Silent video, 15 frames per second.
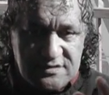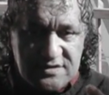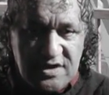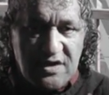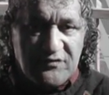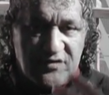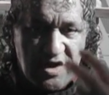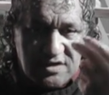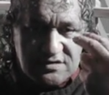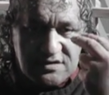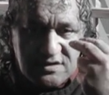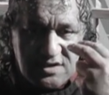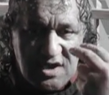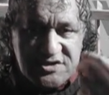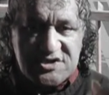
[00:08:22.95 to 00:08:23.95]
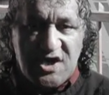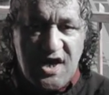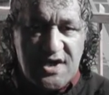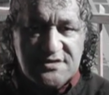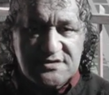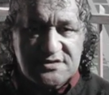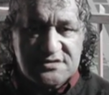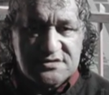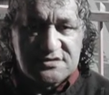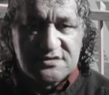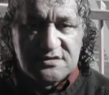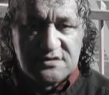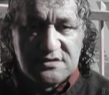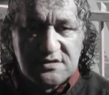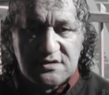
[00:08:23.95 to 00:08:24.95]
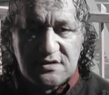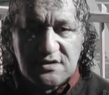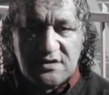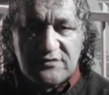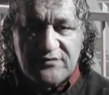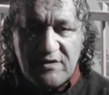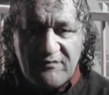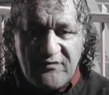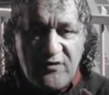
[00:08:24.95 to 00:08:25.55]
They've got a chance from